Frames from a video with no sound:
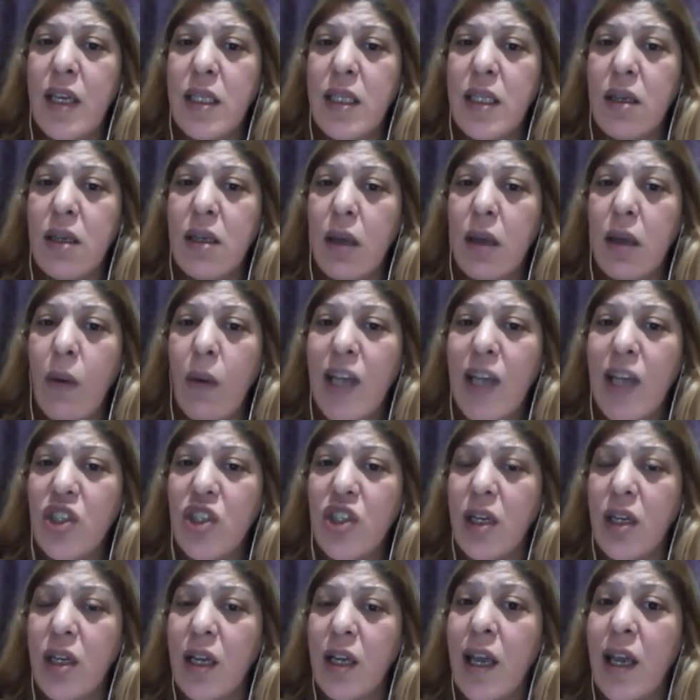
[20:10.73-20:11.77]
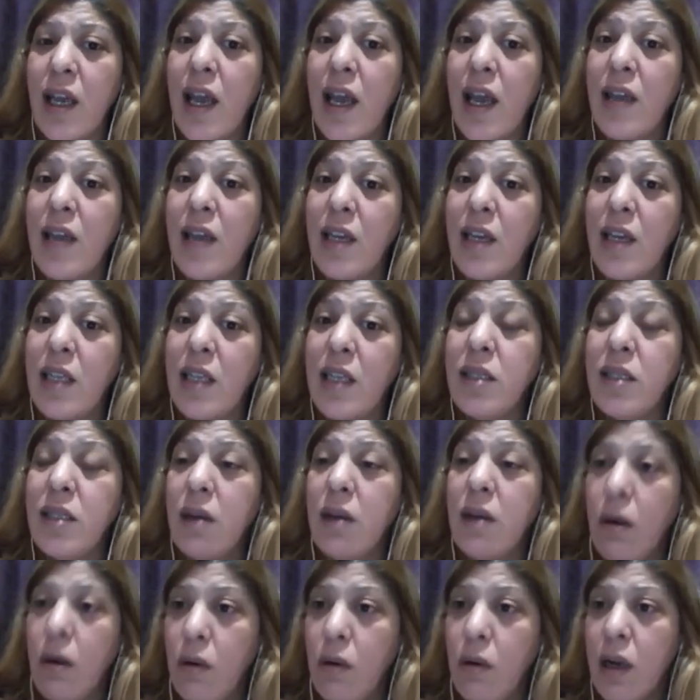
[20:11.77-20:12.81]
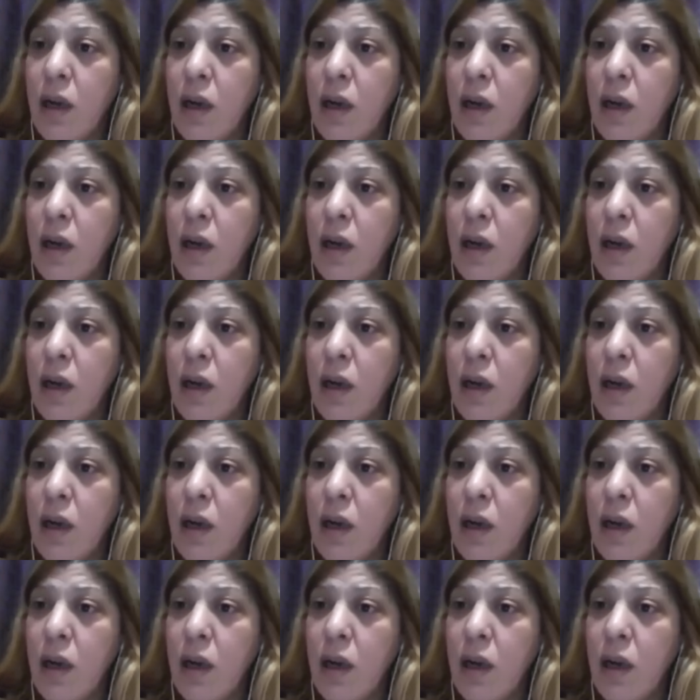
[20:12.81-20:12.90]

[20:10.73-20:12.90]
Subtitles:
equation and its role